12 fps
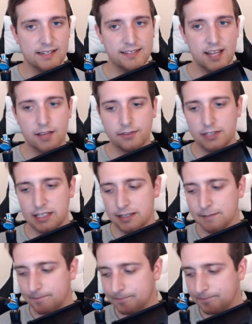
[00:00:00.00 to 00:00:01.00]
got
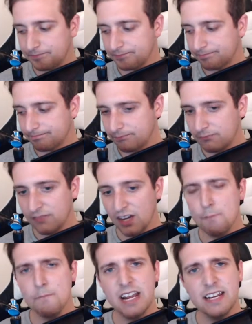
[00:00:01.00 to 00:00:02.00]
the
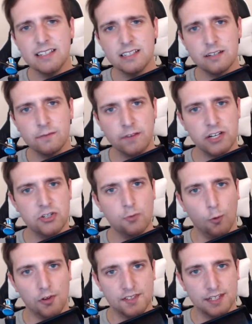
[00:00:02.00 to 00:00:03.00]
amazing
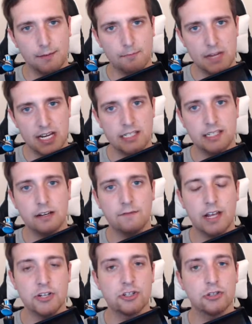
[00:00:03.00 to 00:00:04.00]
visuals and amazing
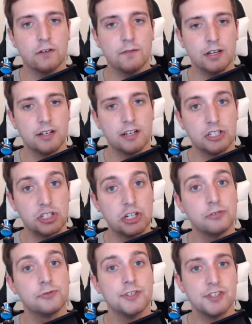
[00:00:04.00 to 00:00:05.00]
adventure of a
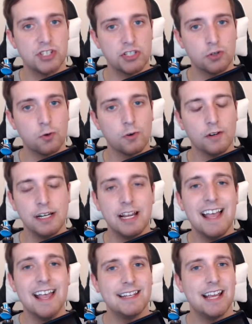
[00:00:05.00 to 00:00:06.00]
children's story,
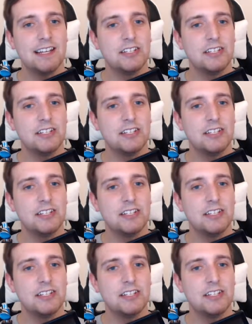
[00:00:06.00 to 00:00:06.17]
yet